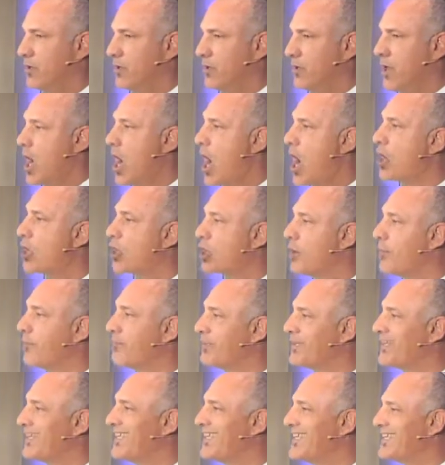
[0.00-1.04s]
are
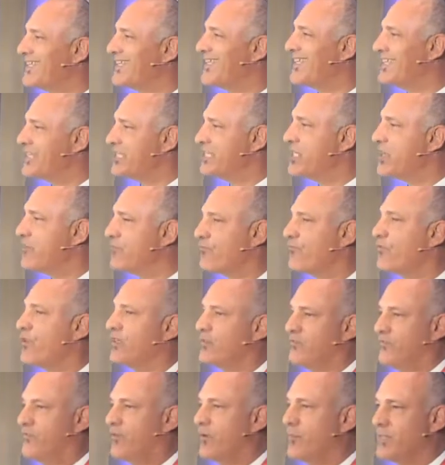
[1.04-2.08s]
completely different
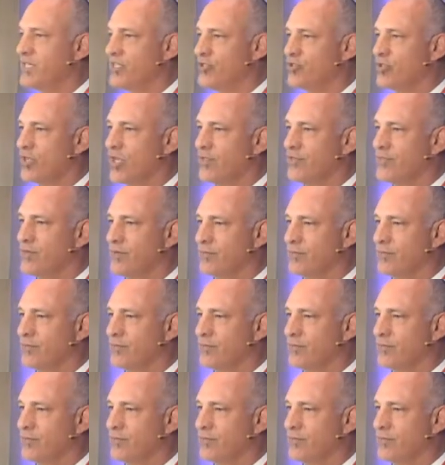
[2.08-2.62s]
from each other.